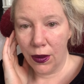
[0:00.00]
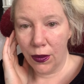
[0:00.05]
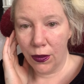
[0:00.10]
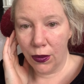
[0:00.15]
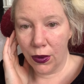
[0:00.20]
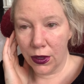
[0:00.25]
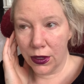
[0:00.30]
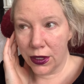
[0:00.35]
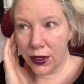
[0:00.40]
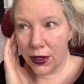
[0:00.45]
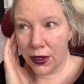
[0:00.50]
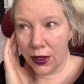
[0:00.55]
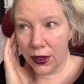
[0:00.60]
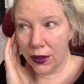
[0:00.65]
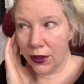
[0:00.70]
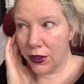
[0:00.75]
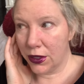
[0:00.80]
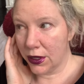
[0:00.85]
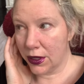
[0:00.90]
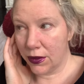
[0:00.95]
worse
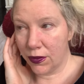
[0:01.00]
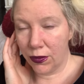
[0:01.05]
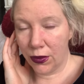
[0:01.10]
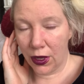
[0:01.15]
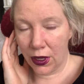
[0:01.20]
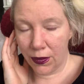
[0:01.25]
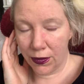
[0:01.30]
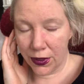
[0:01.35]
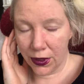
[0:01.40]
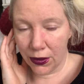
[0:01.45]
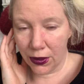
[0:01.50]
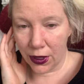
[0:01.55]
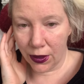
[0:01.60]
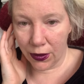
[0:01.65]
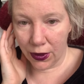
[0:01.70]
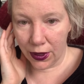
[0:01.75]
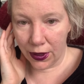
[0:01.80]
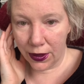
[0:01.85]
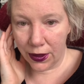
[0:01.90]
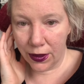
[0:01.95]
than just what I'm dealing with